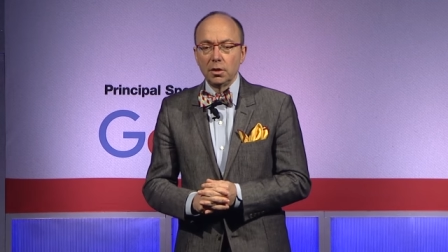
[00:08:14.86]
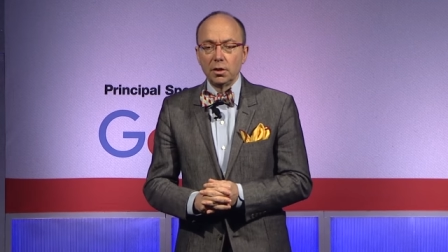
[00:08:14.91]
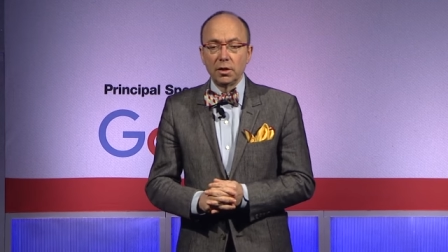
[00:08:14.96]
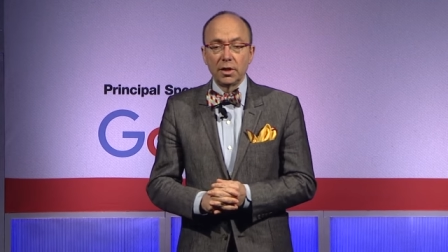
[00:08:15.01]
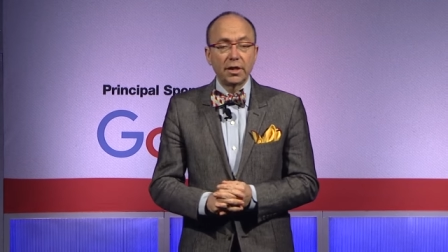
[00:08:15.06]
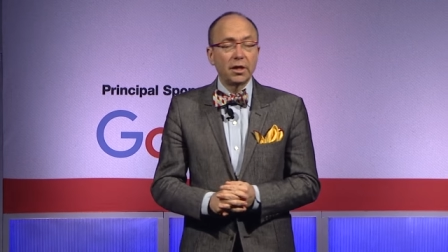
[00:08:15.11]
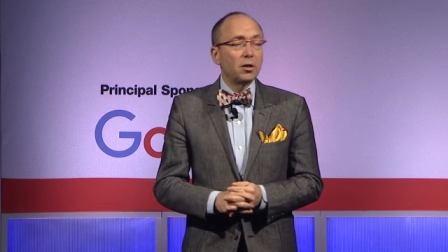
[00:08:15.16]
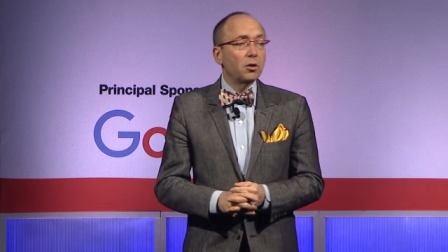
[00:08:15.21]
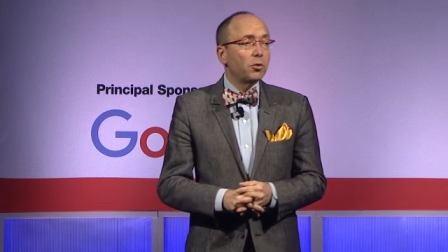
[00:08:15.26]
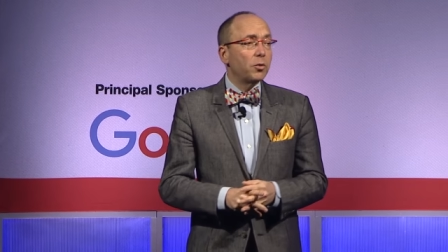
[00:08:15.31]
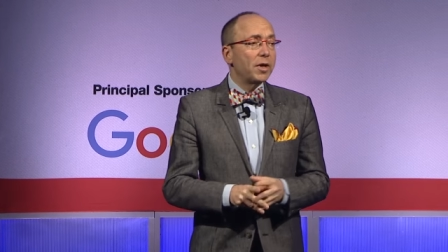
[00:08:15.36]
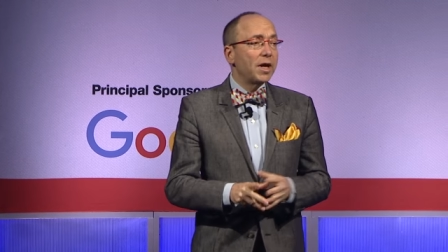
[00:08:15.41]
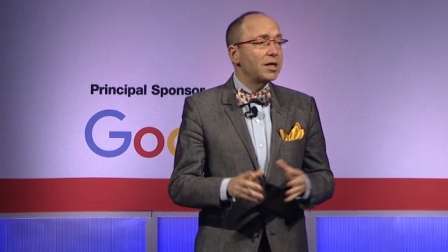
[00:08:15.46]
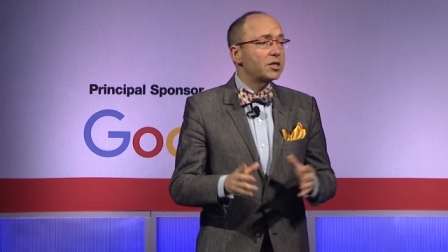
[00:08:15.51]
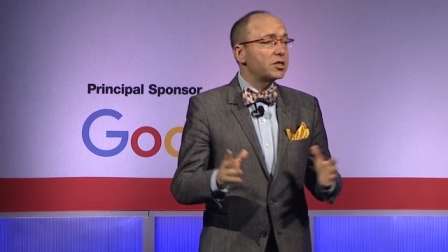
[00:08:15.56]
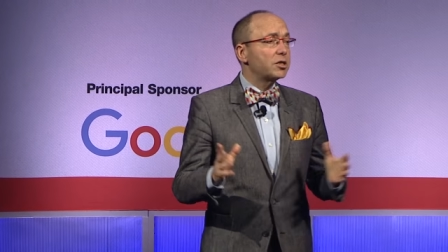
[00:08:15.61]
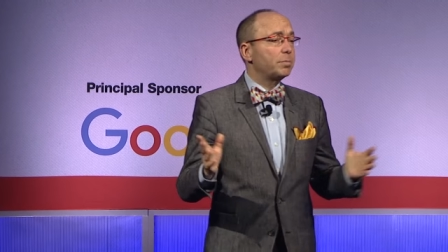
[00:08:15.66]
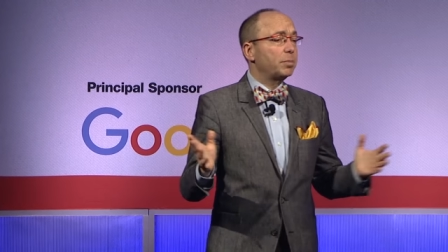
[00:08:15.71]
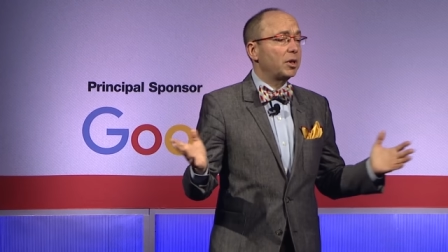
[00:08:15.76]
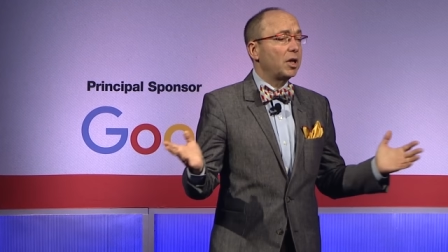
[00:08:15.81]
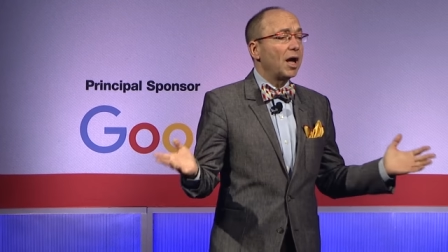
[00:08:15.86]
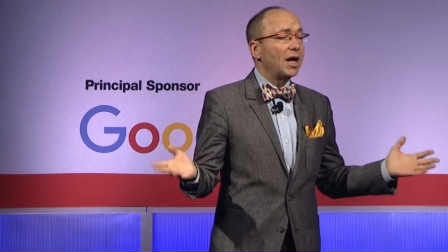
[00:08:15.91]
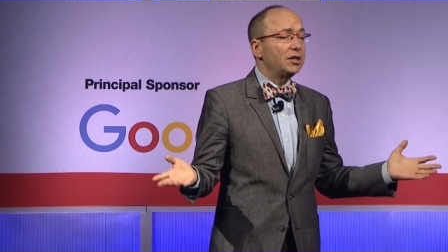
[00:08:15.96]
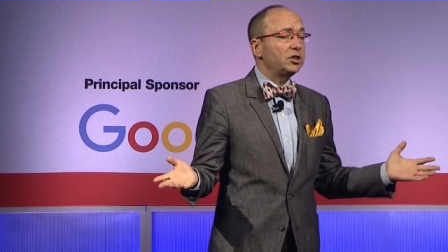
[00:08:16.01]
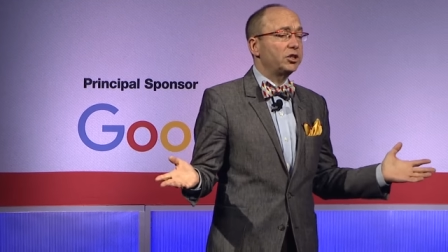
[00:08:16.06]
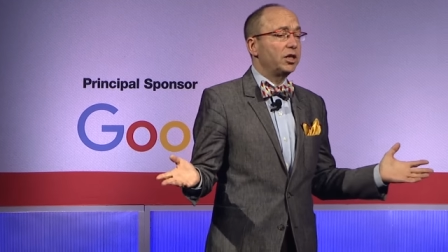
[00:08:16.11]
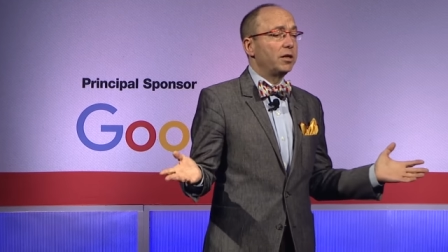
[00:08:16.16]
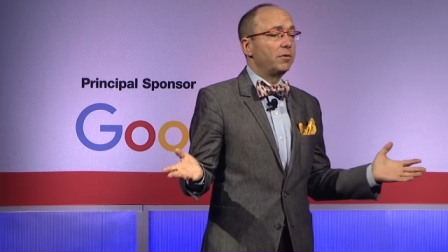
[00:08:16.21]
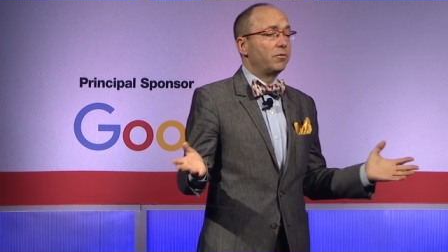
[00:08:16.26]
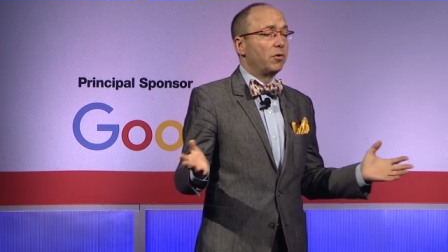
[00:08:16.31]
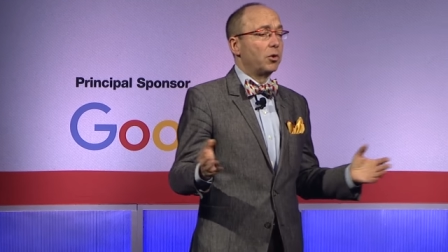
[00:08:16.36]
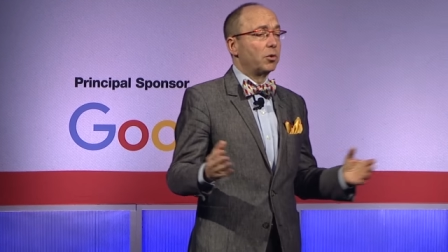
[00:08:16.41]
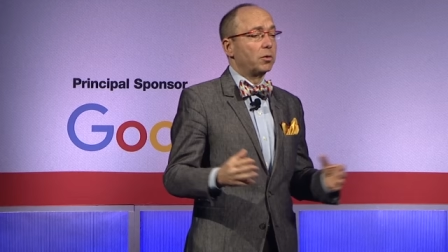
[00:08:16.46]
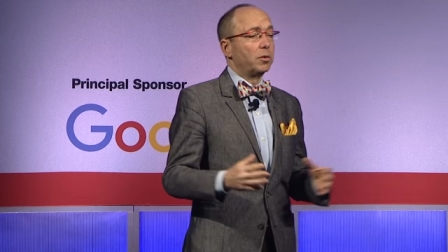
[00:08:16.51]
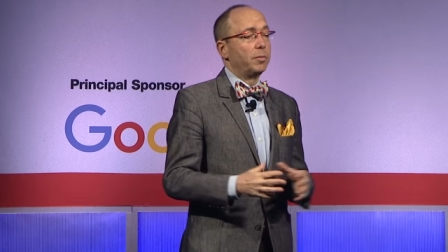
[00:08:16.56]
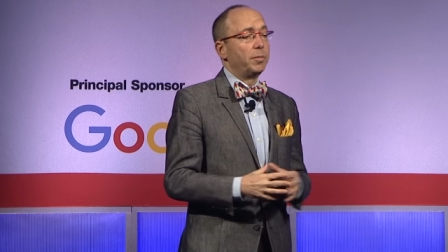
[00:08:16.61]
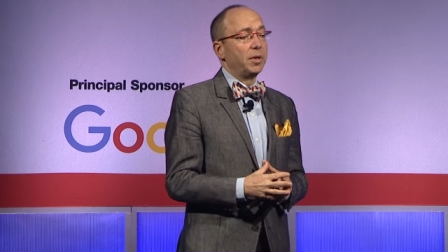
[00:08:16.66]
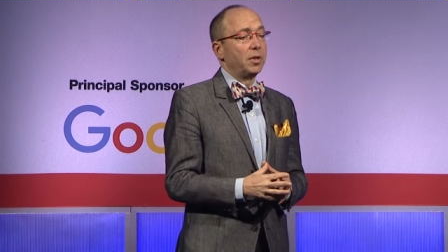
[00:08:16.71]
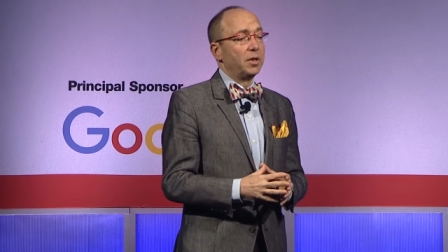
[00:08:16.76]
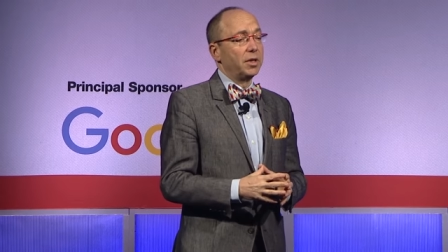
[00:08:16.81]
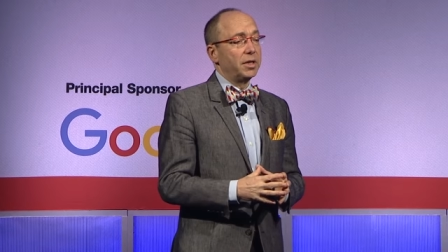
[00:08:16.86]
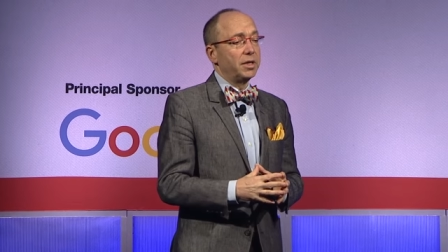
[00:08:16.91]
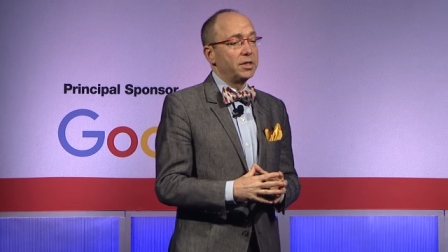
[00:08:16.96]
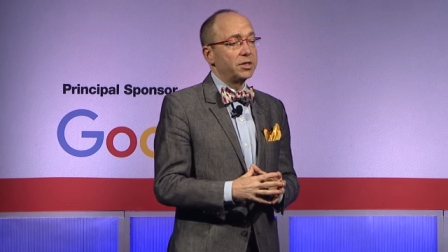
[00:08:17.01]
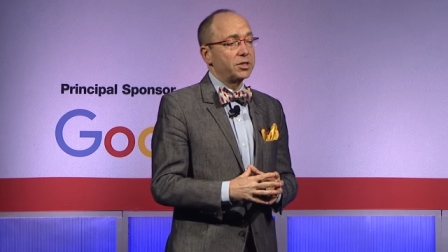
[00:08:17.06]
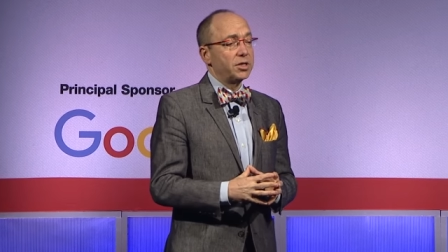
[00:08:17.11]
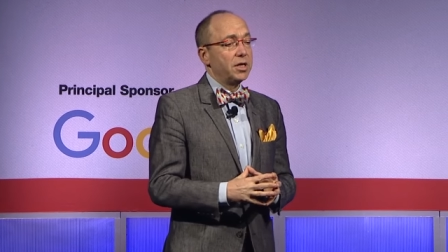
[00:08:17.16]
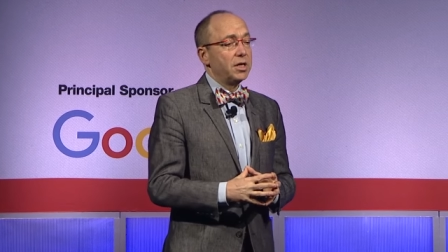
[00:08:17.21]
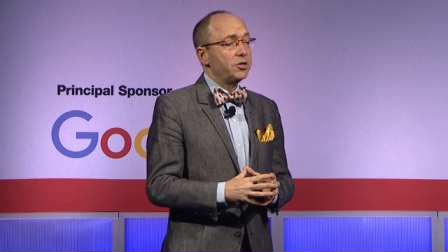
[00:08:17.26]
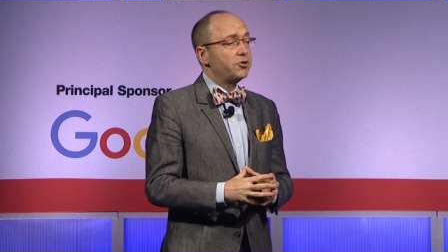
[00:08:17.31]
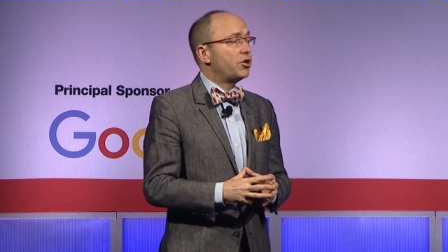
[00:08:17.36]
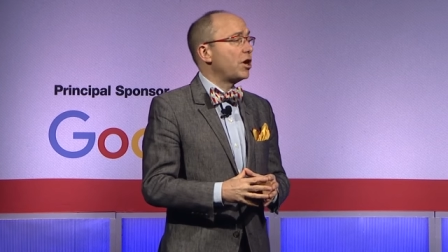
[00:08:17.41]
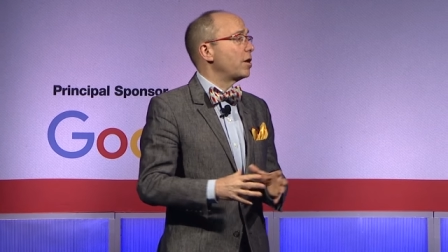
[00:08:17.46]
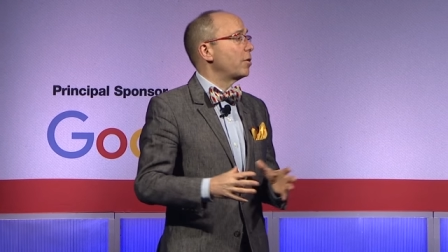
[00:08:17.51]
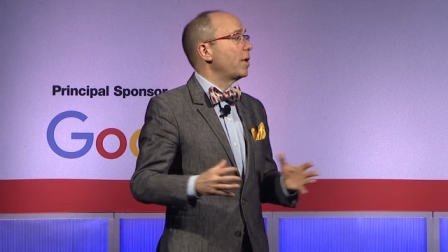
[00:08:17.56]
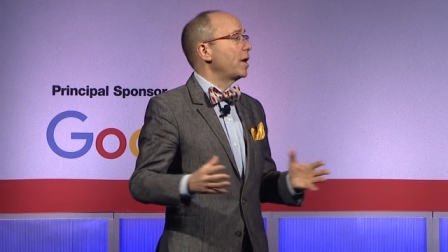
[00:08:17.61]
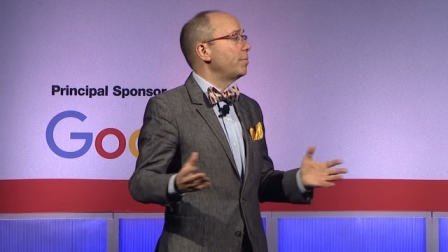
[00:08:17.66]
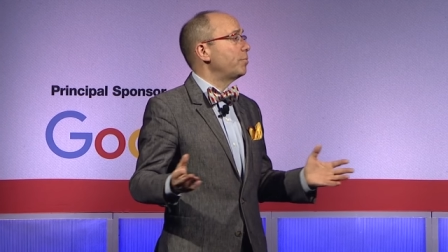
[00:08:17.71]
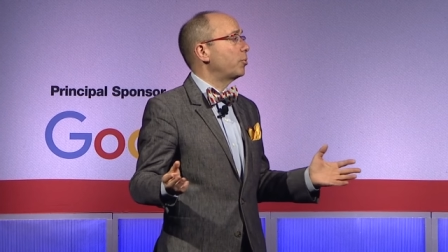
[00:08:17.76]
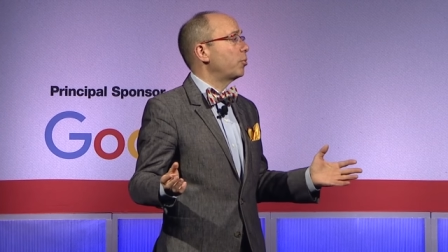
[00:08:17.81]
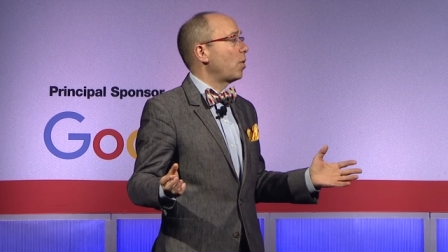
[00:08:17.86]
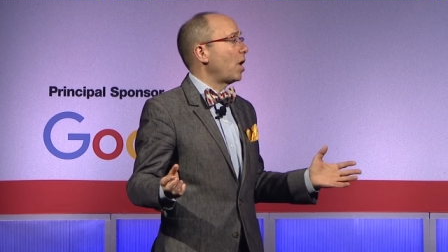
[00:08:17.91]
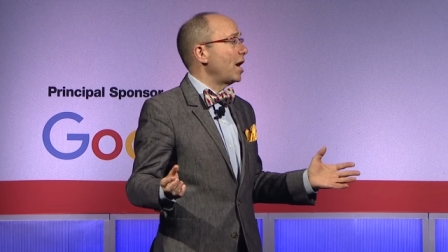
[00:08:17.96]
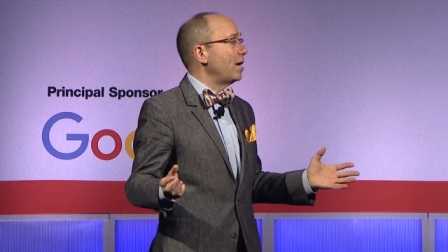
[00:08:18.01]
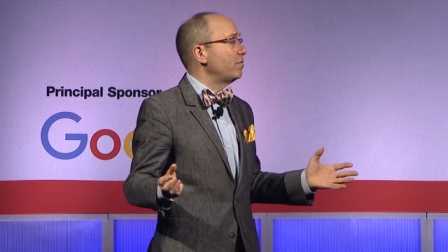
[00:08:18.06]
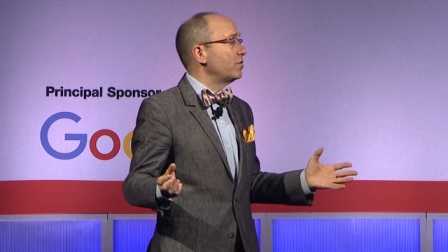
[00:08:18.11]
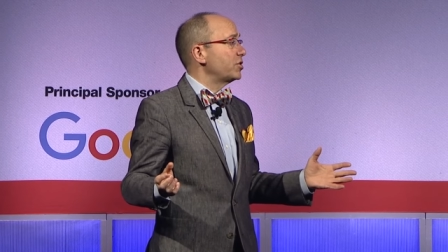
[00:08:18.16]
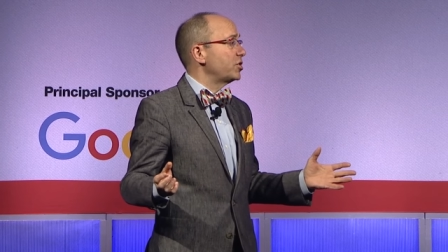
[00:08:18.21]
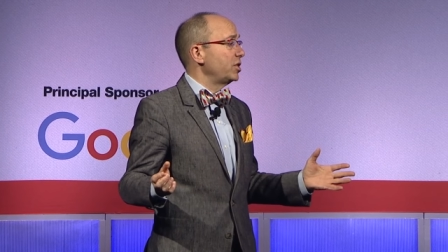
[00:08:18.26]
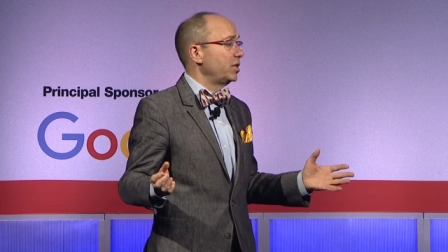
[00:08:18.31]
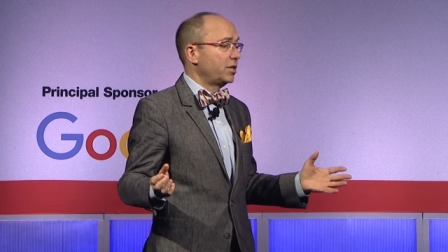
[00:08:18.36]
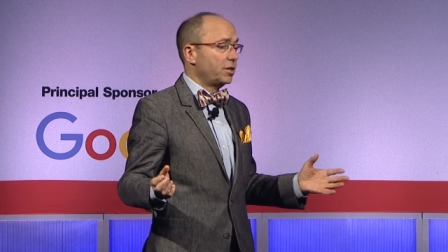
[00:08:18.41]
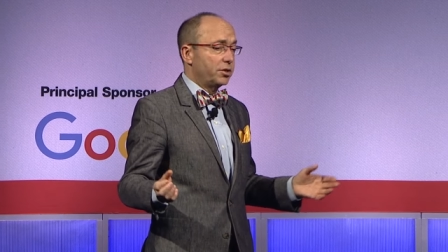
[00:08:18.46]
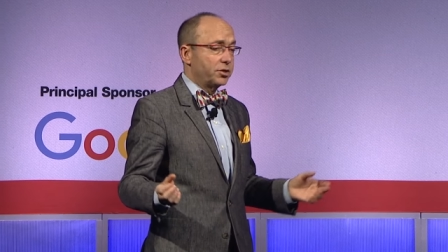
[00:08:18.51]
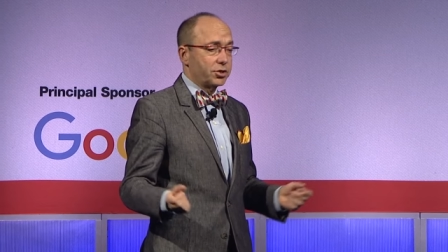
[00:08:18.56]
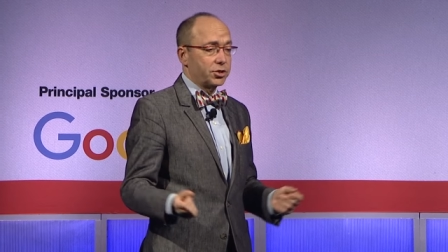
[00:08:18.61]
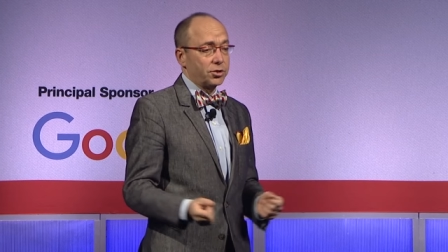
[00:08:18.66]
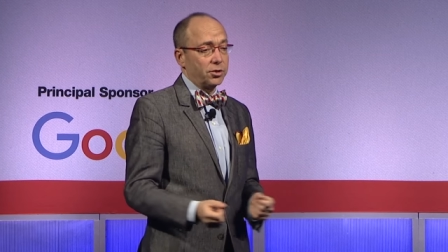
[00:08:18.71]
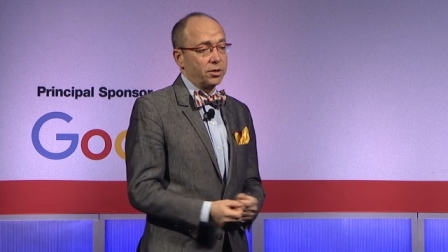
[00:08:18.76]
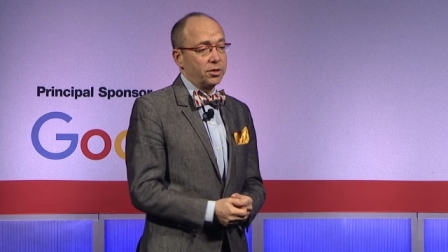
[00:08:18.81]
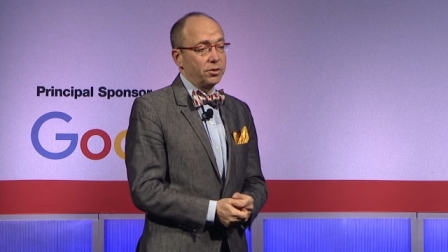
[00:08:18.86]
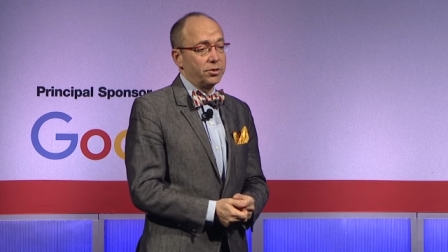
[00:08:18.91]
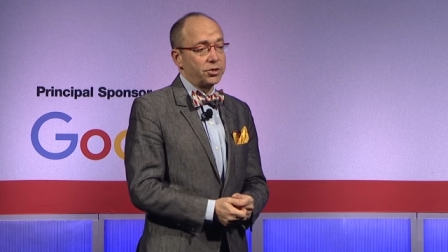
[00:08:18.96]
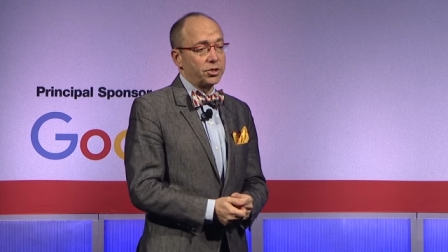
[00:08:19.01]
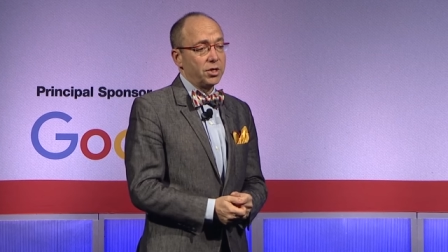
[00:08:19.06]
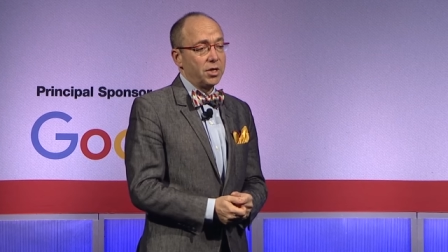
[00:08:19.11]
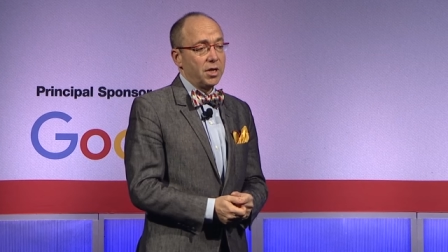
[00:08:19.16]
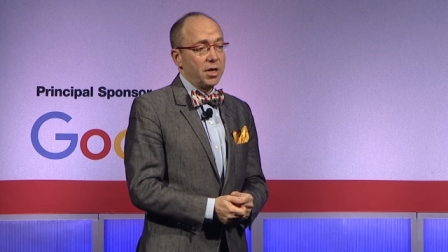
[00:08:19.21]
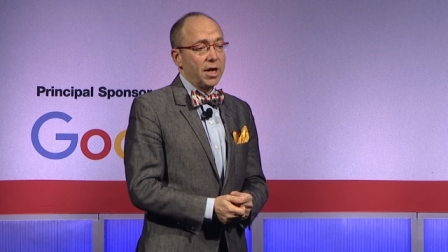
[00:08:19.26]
They can create supply chain vulnerabilities, generate privacy concerns,